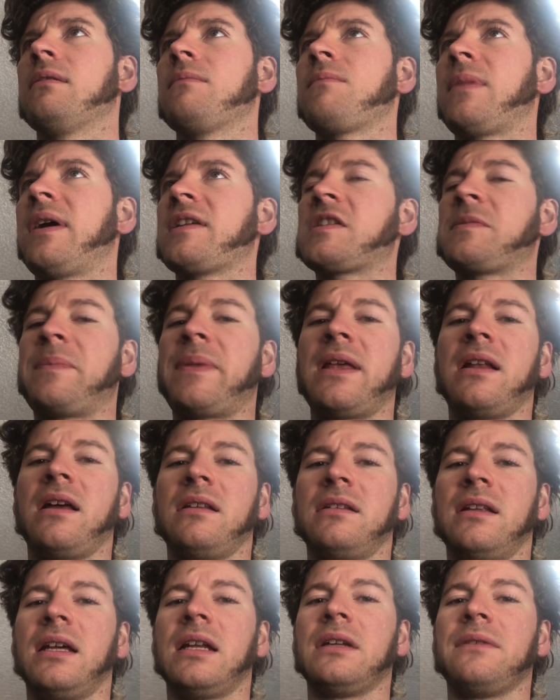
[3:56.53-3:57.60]
I spent a
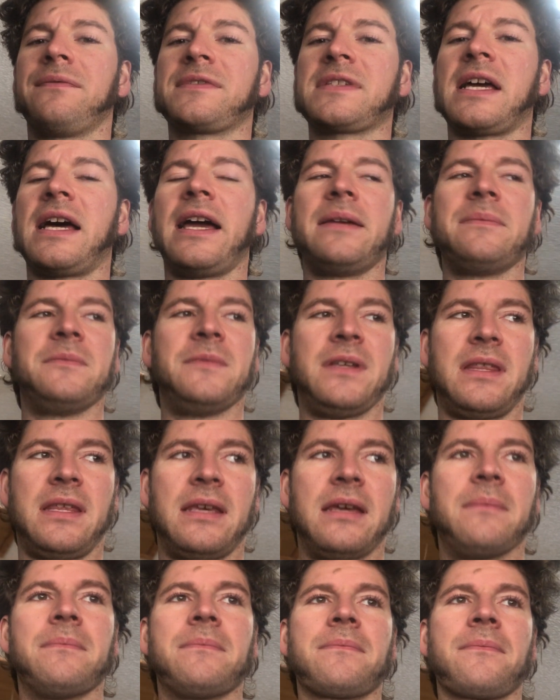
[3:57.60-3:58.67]
lot of time with
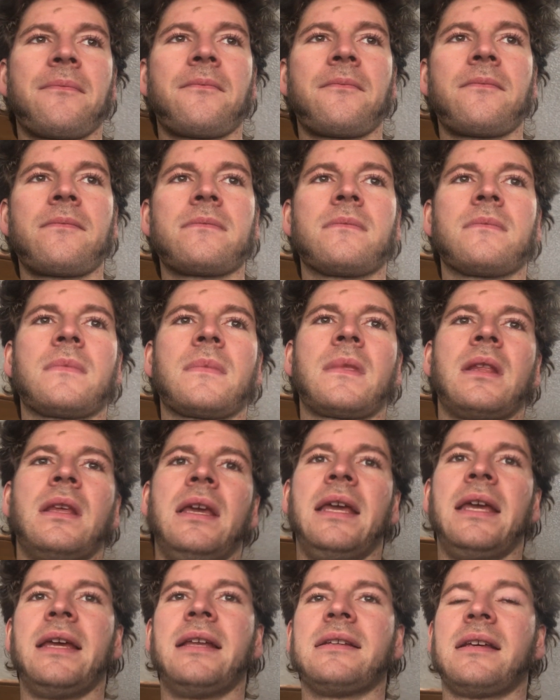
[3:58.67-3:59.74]
him,
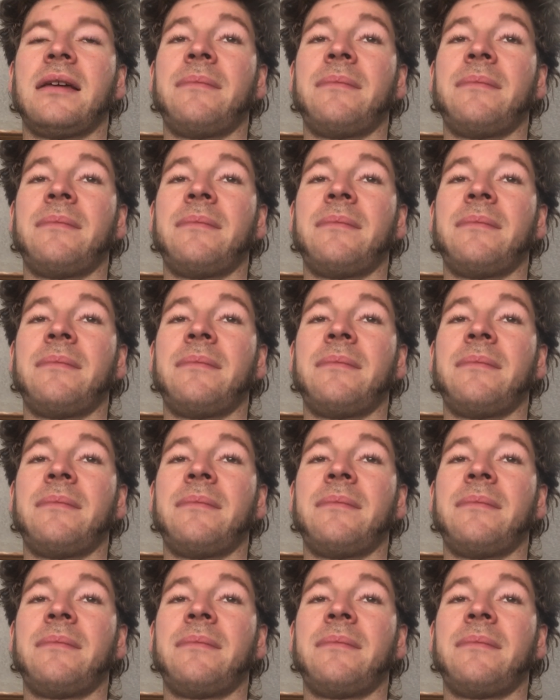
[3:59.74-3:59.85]
and I